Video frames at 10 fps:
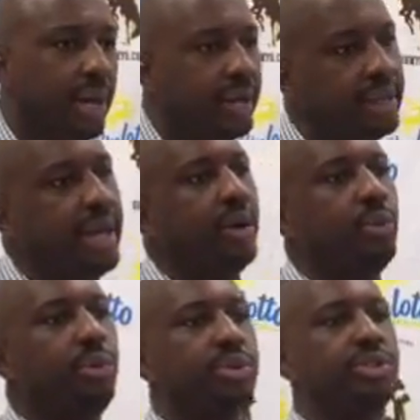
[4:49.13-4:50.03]
And yet
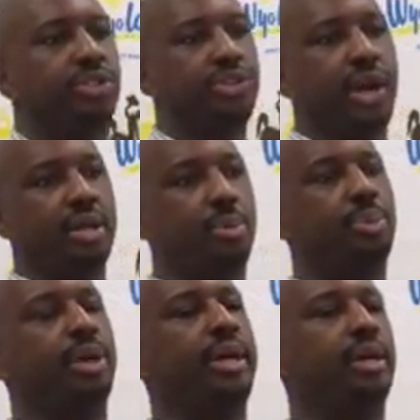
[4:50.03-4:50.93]
we were just trying to
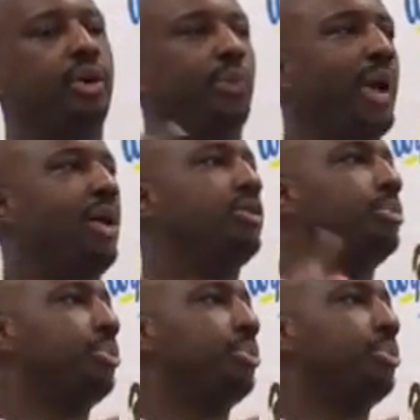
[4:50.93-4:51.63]
play around the